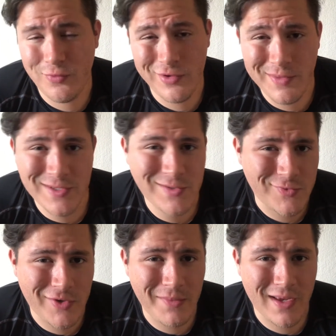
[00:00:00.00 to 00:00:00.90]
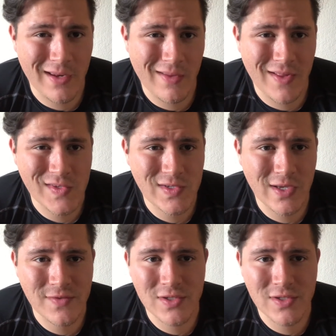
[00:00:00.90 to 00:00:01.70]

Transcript: rudimental drumming and all that stuff.